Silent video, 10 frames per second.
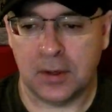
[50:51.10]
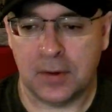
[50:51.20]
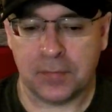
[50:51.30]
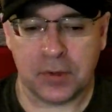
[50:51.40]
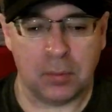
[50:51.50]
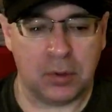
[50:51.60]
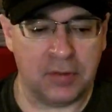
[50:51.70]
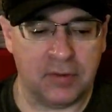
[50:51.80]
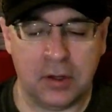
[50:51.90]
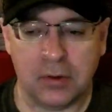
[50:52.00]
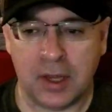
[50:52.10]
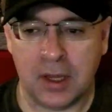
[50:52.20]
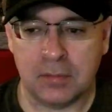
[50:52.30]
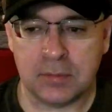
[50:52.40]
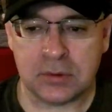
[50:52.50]
play video
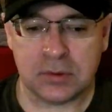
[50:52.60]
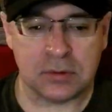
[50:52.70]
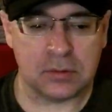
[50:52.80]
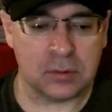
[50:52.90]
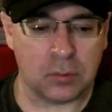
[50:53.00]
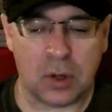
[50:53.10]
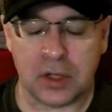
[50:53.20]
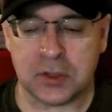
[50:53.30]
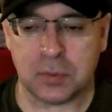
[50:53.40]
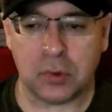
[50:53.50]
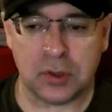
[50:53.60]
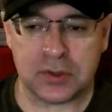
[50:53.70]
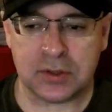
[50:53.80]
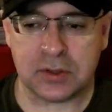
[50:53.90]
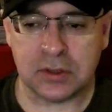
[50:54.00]
games, watch sports,
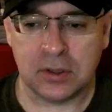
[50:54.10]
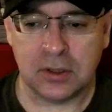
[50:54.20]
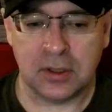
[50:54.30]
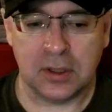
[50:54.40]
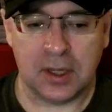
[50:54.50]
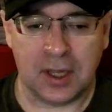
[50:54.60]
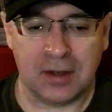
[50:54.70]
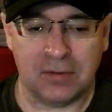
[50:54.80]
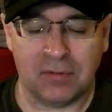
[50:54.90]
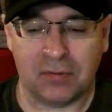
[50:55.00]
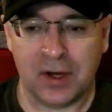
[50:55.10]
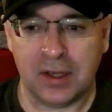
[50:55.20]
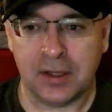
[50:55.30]
and frankly,